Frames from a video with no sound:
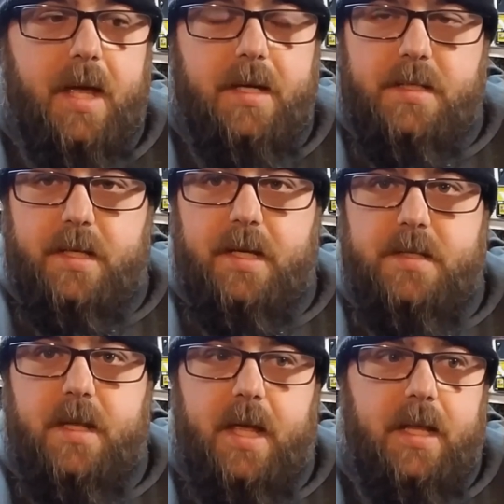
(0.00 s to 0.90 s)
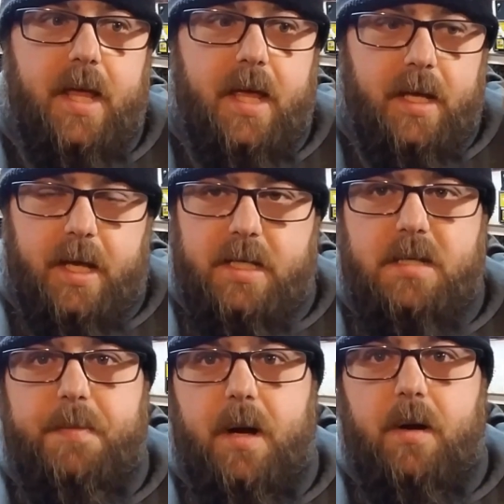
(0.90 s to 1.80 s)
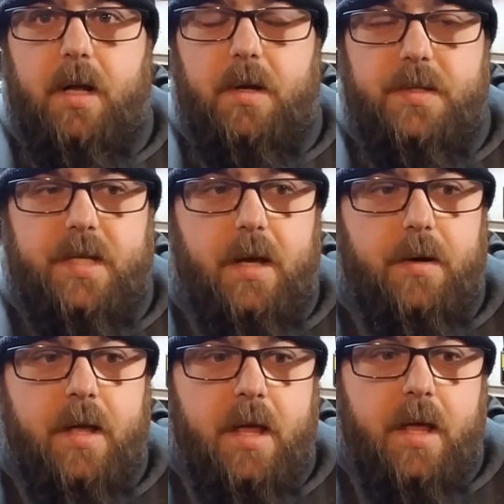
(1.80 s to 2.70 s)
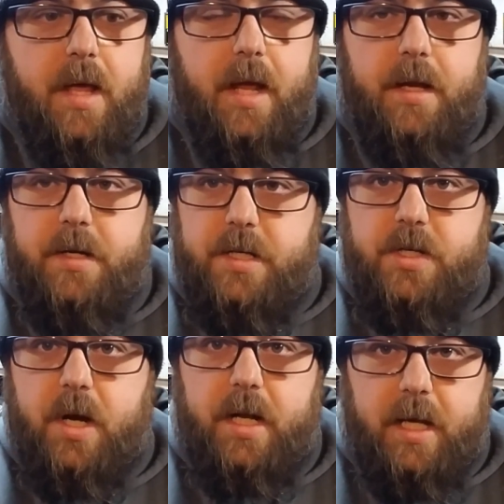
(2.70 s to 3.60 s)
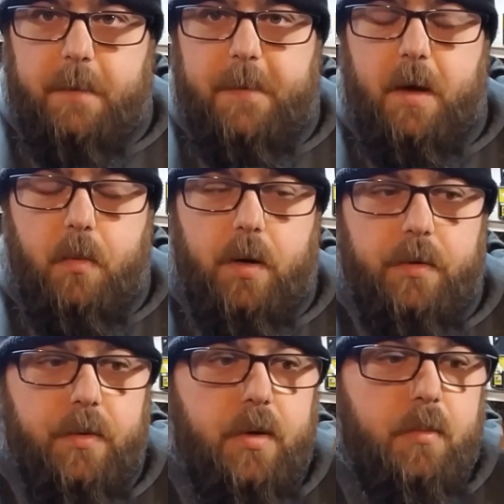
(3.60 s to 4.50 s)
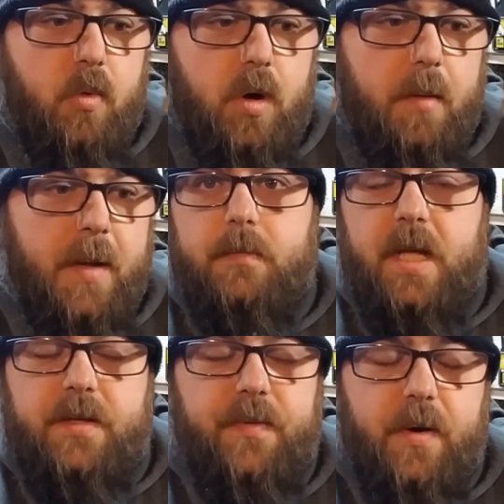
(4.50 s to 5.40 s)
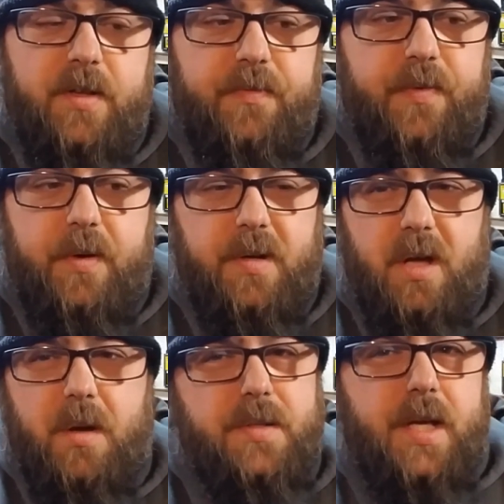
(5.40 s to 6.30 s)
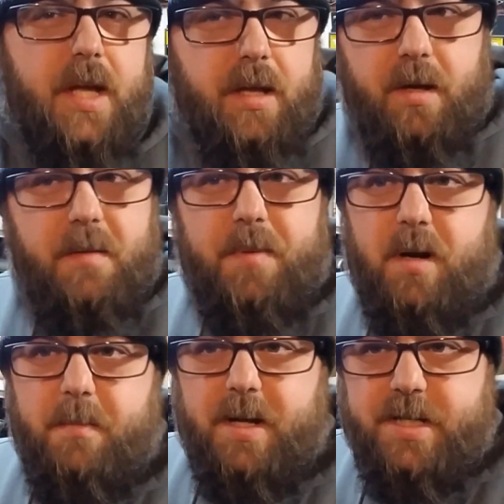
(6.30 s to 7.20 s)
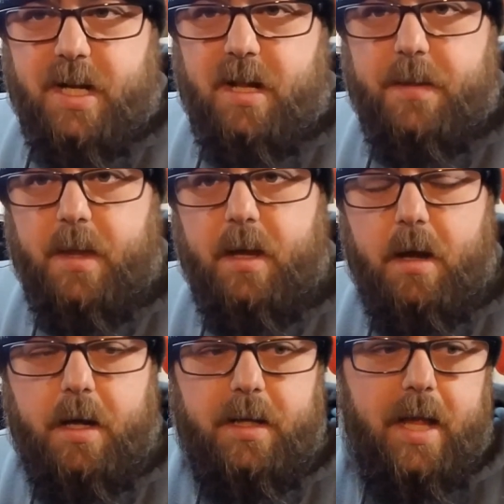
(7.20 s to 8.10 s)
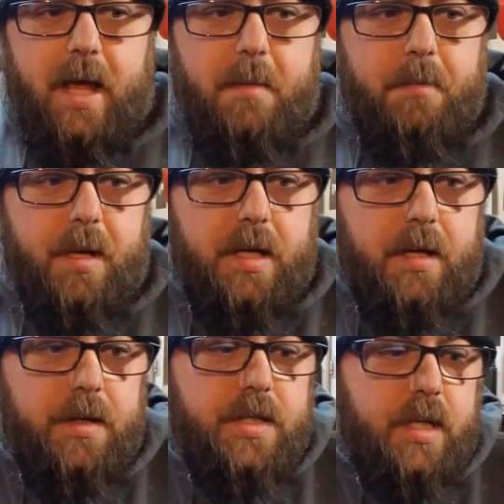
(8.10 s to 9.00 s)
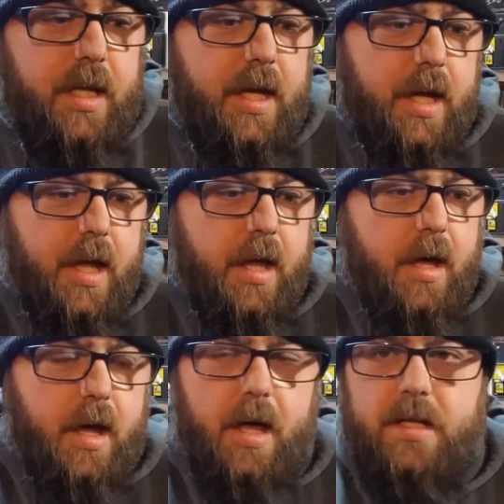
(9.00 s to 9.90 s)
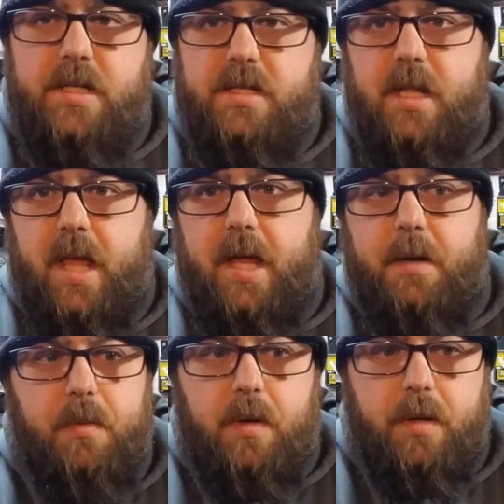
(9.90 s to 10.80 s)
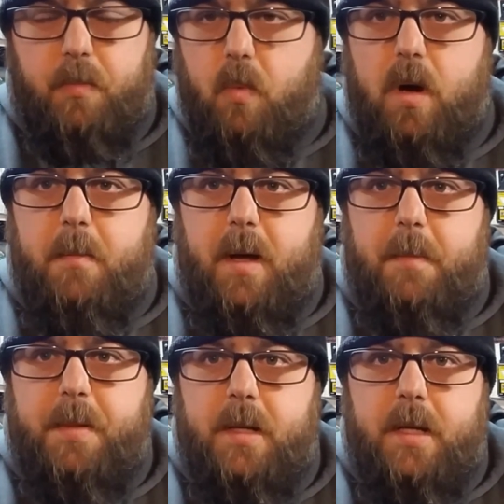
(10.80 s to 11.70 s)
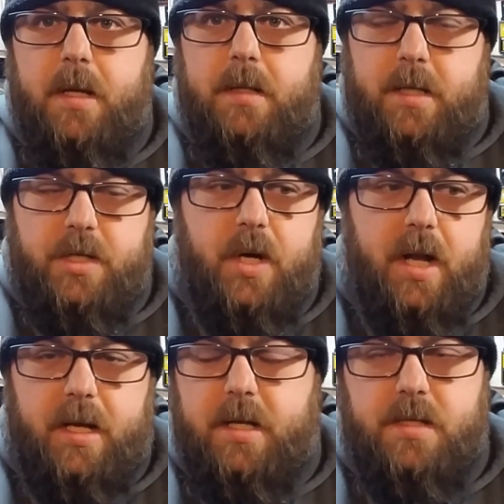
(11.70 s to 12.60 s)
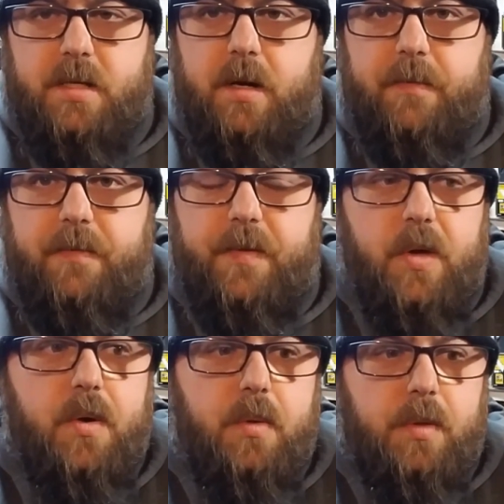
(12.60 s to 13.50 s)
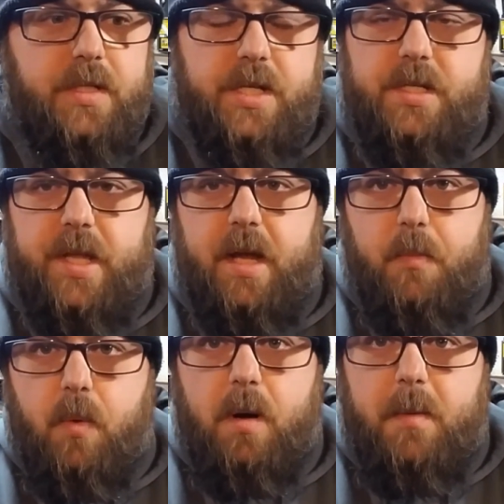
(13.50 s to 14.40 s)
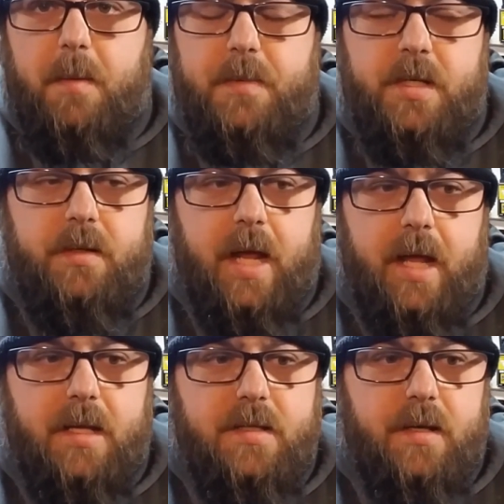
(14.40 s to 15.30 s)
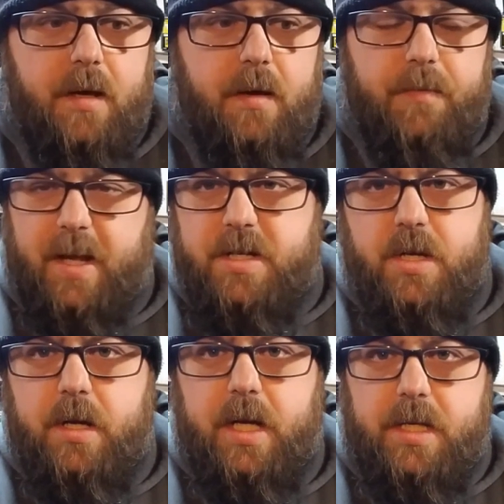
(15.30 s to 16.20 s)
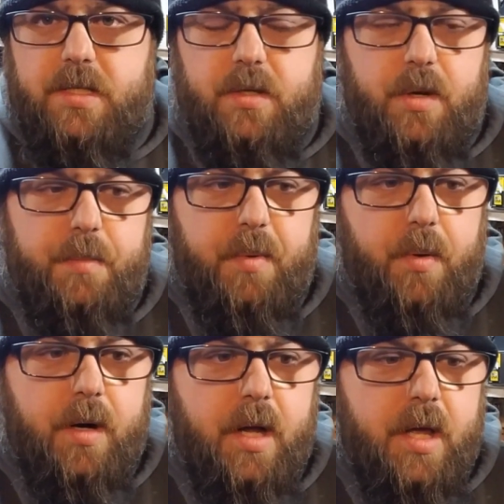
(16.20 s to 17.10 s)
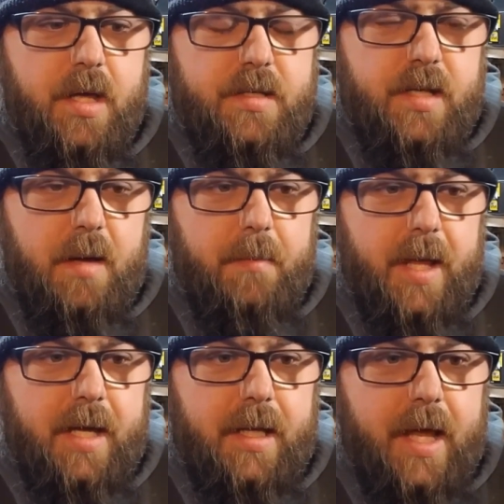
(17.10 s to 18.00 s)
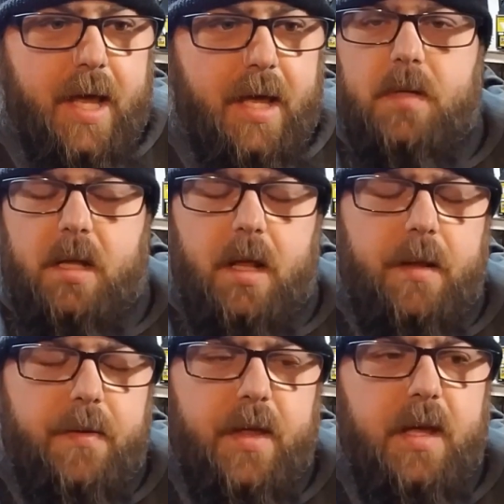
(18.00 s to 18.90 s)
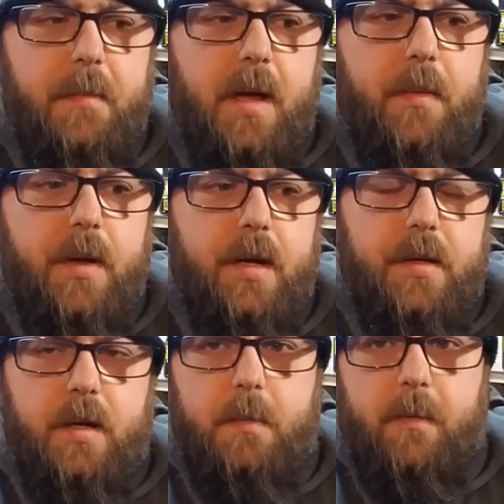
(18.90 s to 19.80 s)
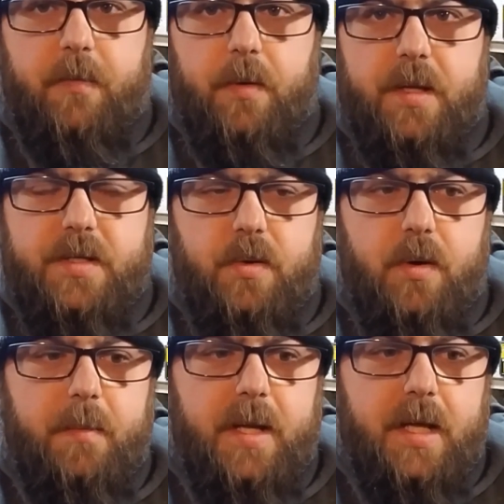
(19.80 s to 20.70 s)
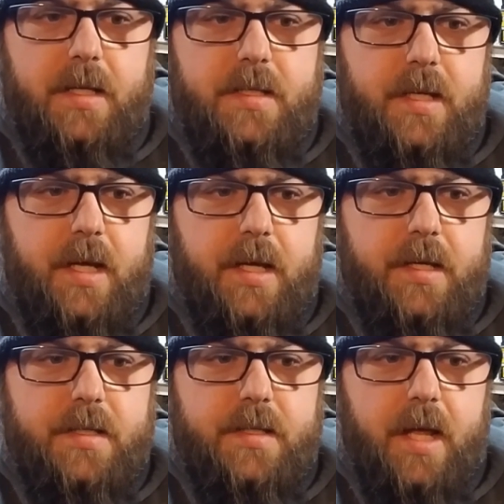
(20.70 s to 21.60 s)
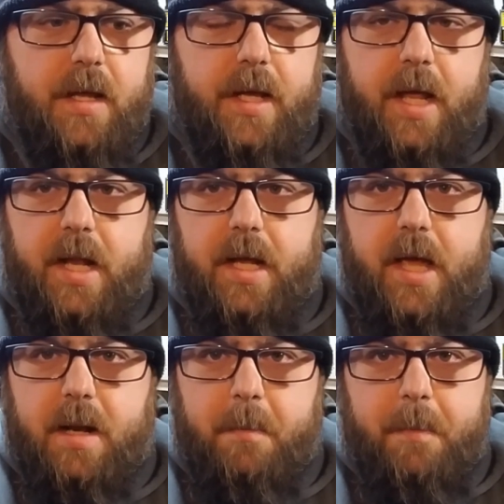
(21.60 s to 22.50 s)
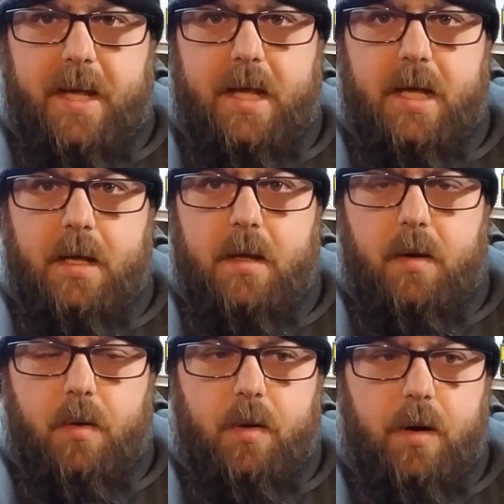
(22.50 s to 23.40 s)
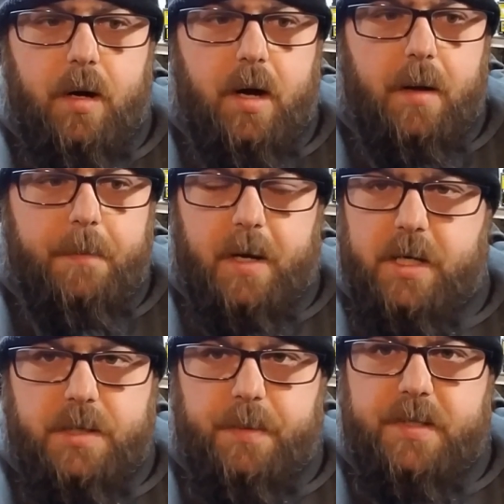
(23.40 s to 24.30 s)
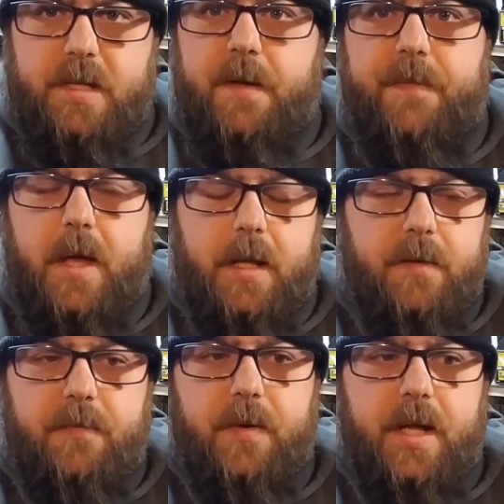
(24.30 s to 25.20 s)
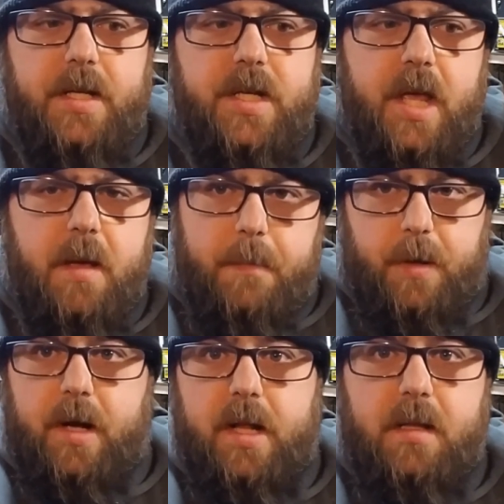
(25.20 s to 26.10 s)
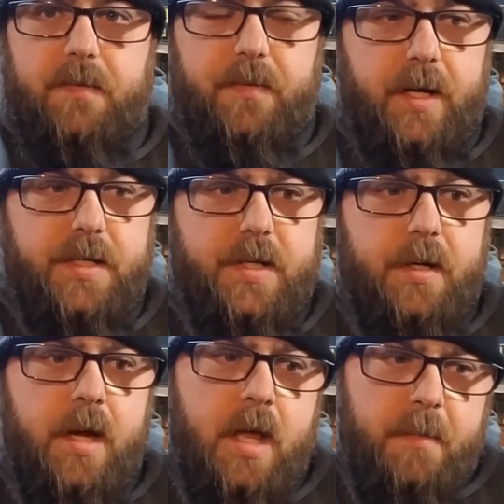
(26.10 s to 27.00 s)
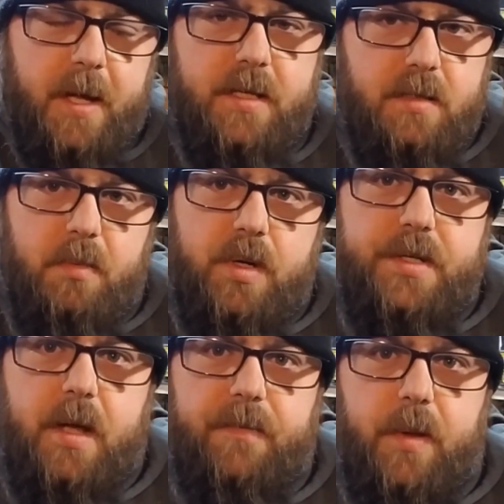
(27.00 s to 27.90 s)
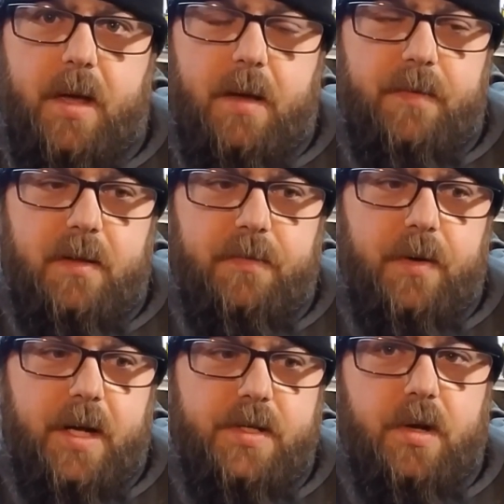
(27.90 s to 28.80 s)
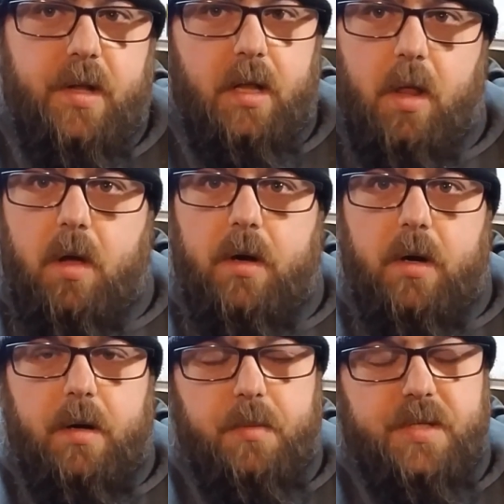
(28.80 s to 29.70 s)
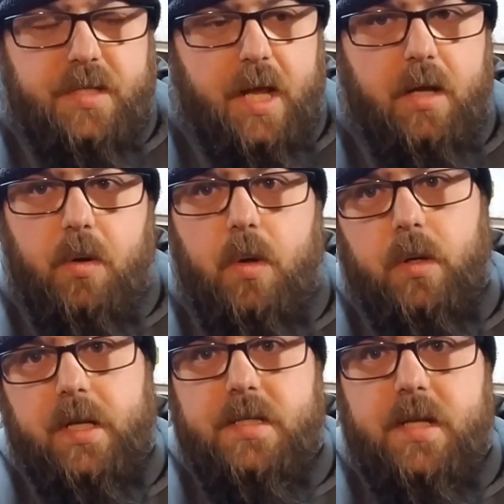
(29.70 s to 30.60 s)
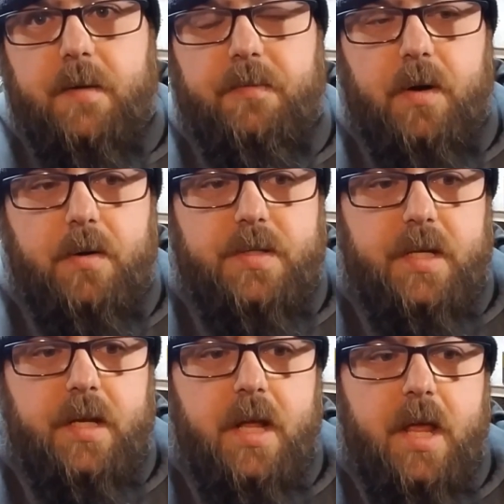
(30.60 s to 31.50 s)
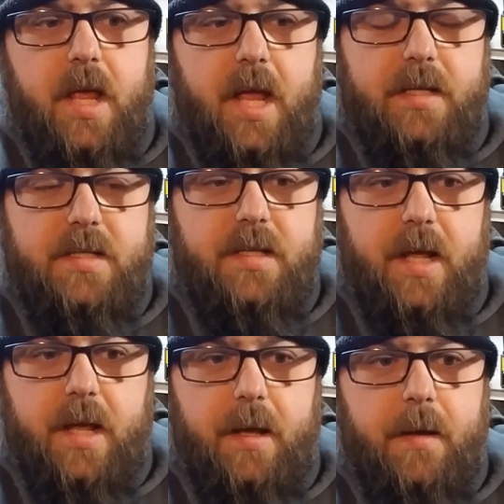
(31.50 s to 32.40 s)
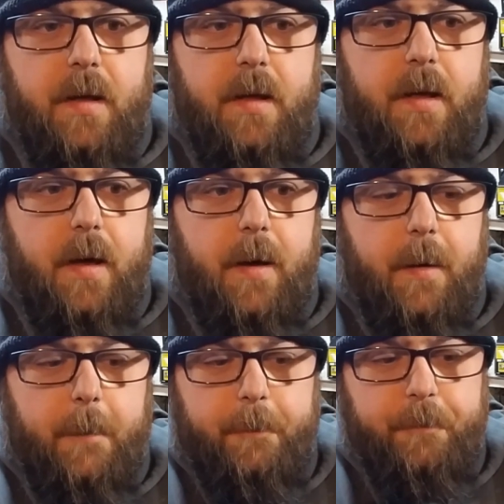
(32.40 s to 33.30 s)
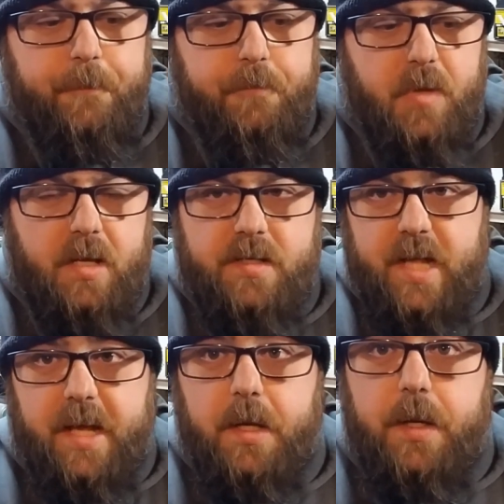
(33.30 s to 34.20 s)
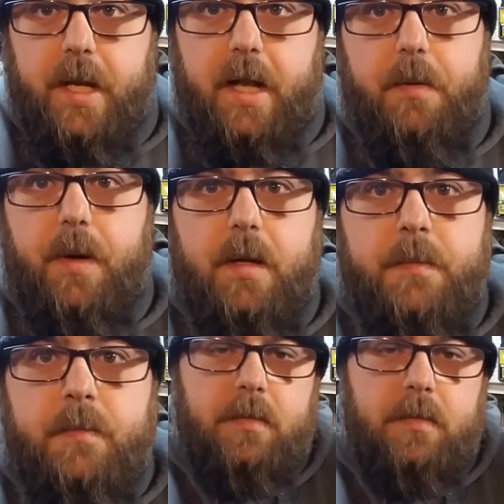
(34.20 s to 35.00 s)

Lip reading: bags, things like that in case the power goes out and you're just trying to keep that one room warm. As far as food goes, I can cook pretty much anything on that, but usually just like we'll warm up to try to conserve fuel. We'll just like warm up cans of like chunky soup or something like that. Another thing you might want to do before the storm hits is take any kind of meat or perishable stuff out of the fridge, put it in the freezer, because the more stuff you have in the freezer, the longer it will stay cold and stay frozen and stay good anyway.